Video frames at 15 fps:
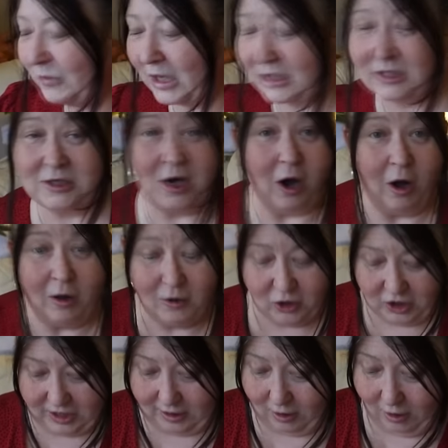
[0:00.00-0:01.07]
that's not all
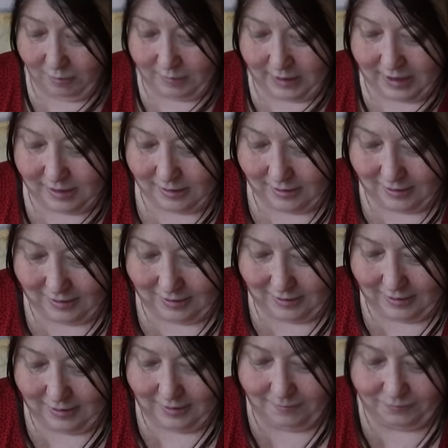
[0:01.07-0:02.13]
she got me,
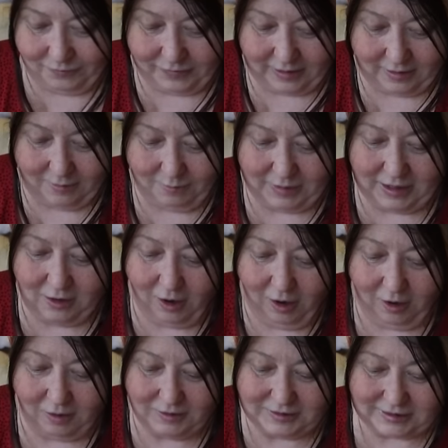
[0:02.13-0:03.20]

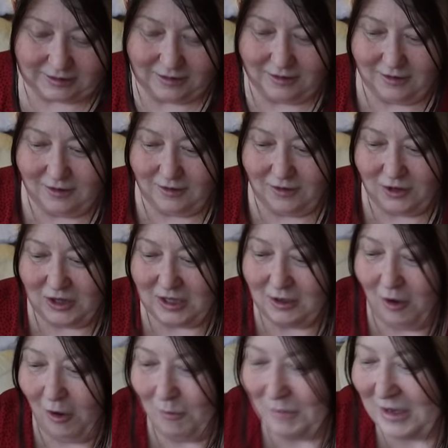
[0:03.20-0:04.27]
because she
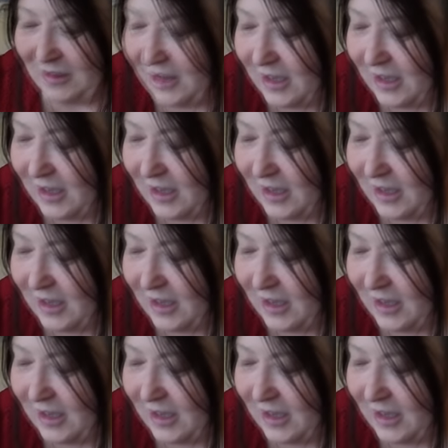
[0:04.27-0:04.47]
got me